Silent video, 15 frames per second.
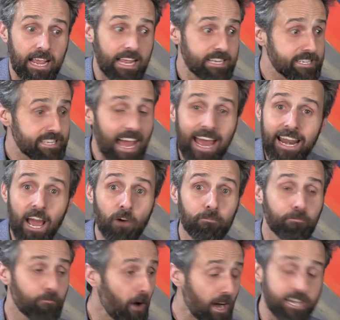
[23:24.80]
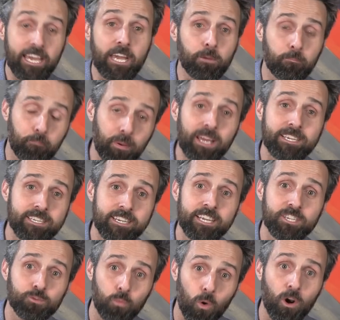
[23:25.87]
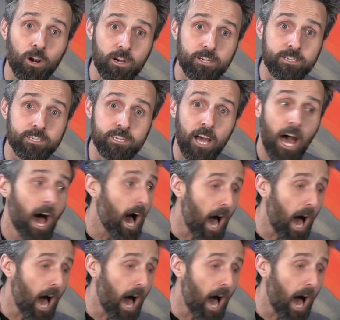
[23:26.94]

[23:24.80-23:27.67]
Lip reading: Is that how fucking business works?